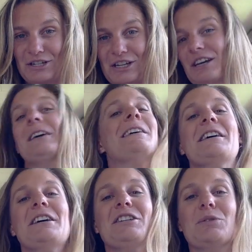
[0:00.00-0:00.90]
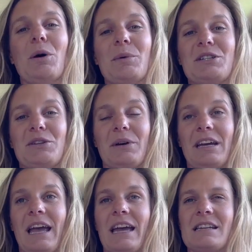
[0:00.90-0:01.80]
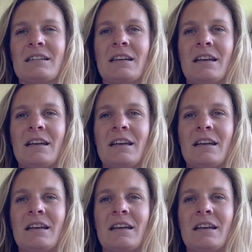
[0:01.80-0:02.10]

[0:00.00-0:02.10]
to, to what we're doing. And